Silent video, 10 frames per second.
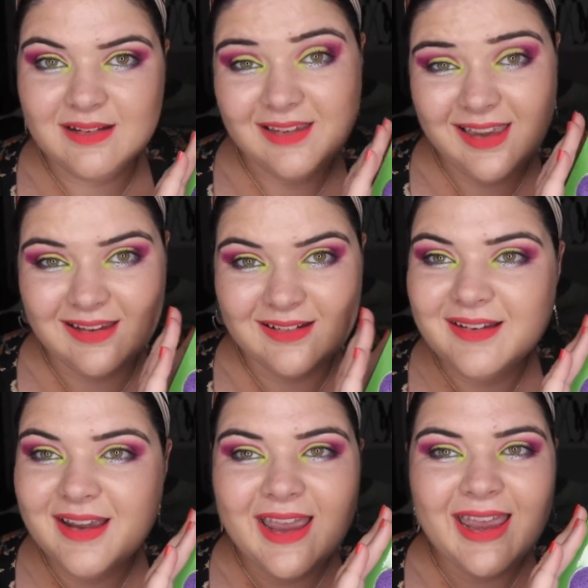Yeah.
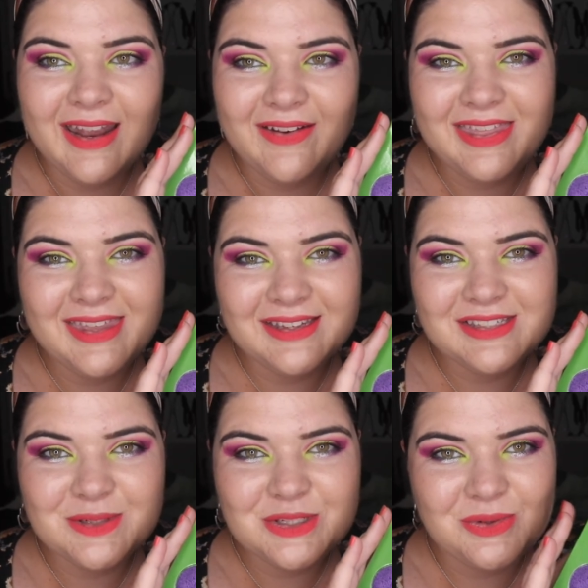Anyway, thank you
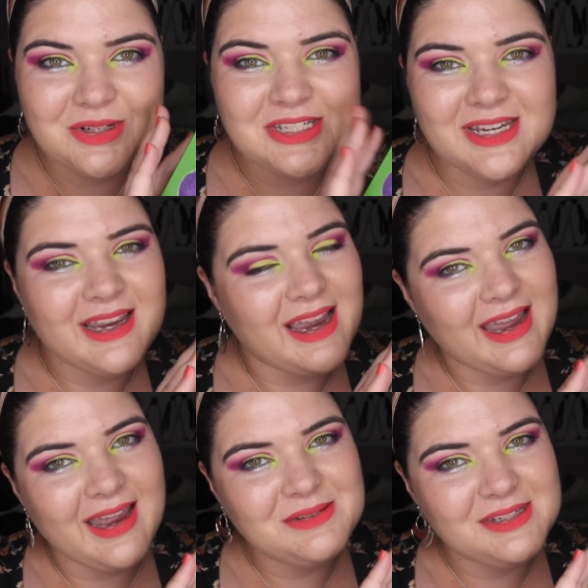so much for watching.
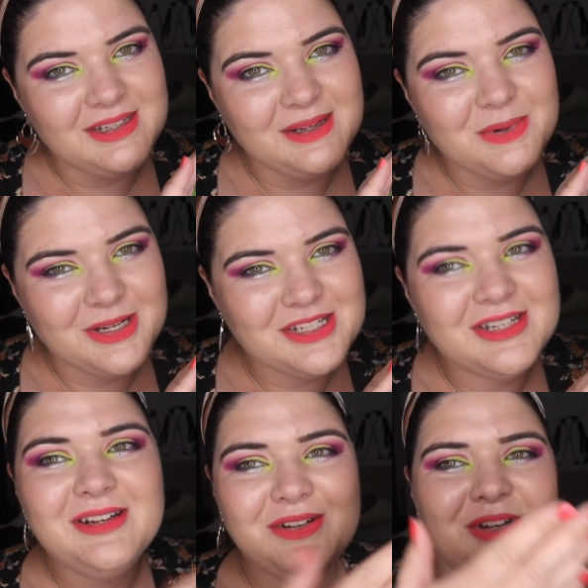I absolutely
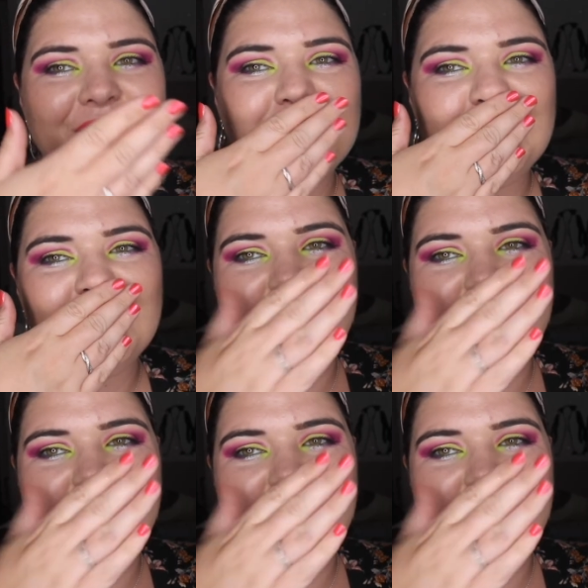appreciate it. I adore you.